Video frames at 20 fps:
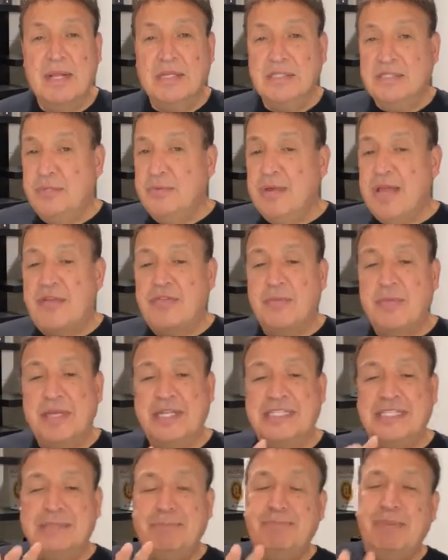See, we have to be
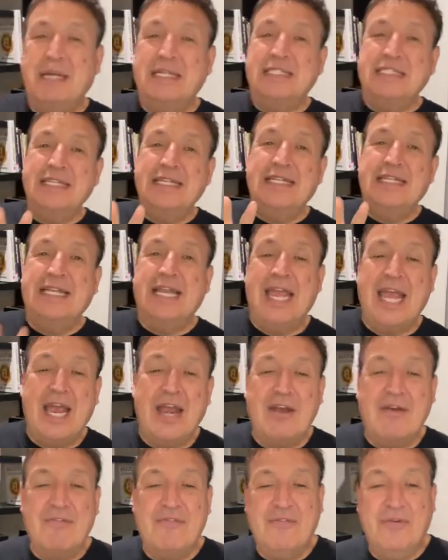especially
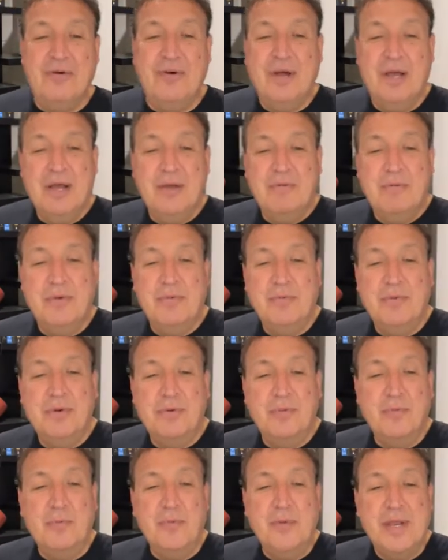careful when we're
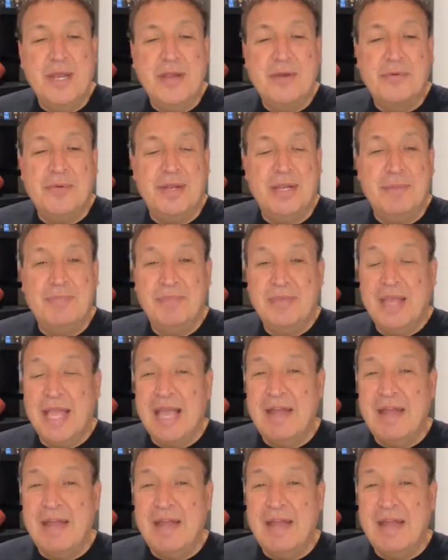weary